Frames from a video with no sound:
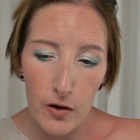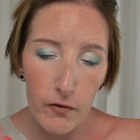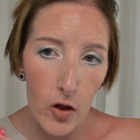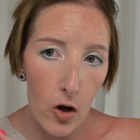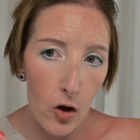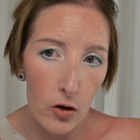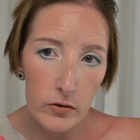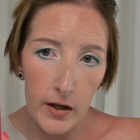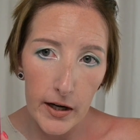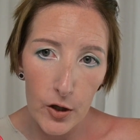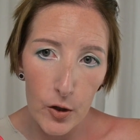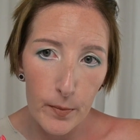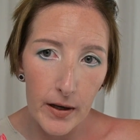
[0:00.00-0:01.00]
of the
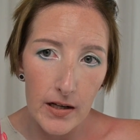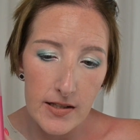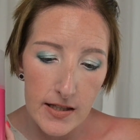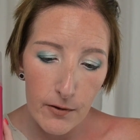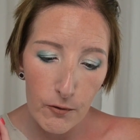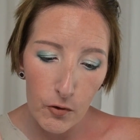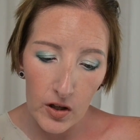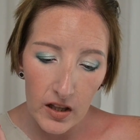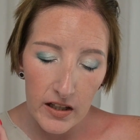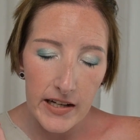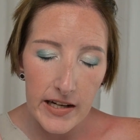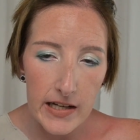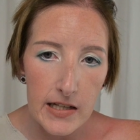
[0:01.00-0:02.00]
all-nighter, because it
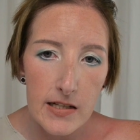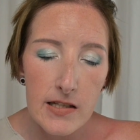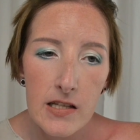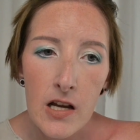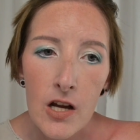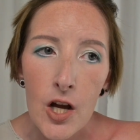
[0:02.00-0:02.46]
really is